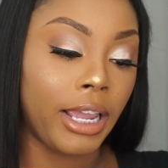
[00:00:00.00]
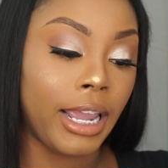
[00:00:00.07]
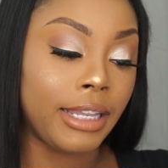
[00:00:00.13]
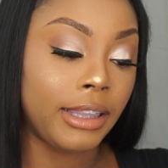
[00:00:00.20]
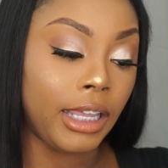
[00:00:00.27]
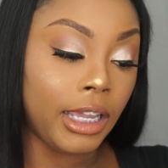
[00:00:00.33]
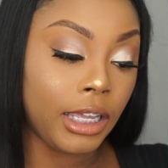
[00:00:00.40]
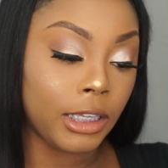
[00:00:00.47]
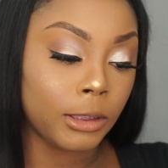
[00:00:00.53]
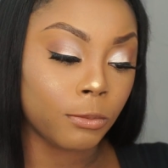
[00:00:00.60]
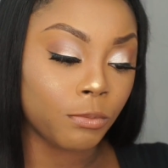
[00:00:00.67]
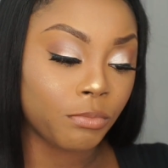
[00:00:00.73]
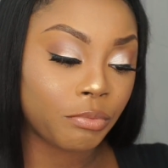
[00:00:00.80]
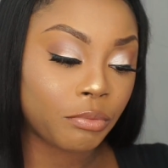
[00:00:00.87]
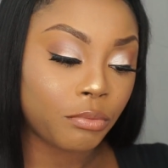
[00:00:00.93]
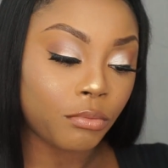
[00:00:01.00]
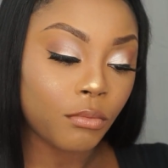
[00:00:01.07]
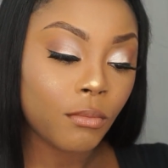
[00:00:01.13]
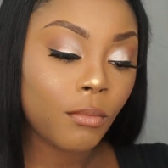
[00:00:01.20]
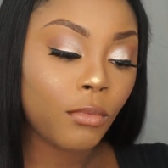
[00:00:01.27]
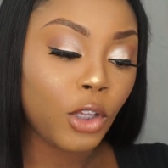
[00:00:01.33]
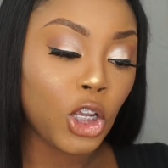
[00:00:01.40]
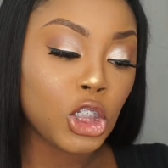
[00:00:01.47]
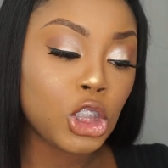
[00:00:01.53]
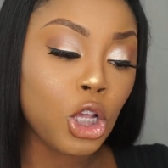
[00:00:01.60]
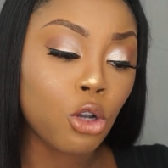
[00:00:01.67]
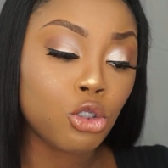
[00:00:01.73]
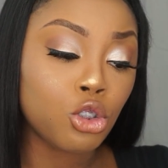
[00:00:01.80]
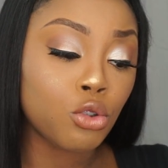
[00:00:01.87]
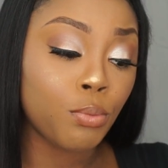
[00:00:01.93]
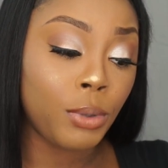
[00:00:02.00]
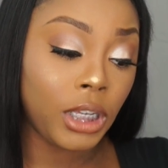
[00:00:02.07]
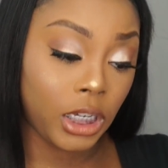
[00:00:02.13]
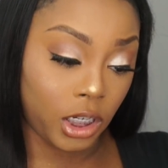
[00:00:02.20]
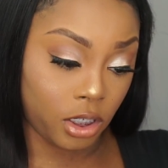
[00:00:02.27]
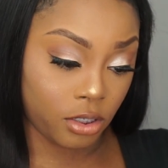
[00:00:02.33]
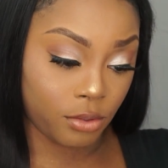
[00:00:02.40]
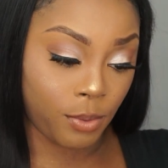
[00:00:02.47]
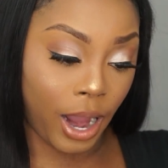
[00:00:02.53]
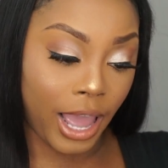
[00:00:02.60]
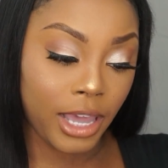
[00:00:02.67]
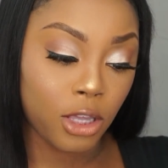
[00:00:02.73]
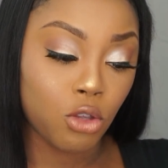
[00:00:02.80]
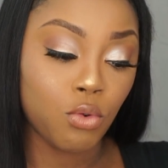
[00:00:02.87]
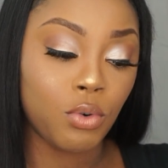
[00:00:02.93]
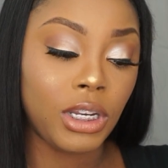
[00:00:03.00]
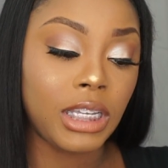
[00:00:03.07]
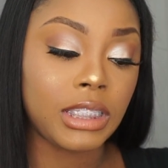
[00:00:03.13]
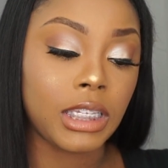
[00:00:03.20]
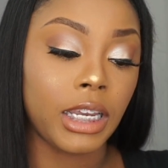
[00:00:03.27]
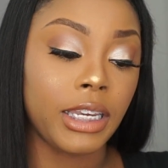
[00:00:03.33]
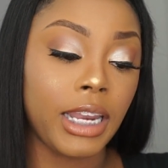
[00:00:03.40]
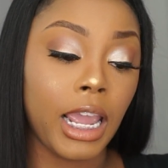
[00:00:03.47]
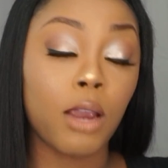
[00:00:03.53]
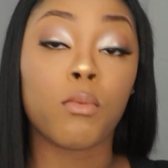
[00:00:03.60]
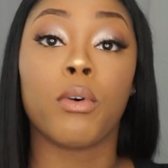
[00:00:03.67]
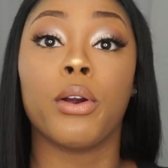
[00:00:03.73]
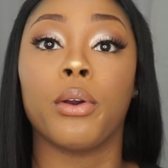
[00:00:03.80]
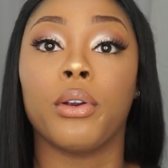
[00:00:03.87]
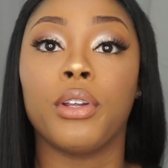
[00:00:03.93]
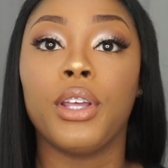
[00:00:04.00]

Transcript: And then social media, right? You need to network.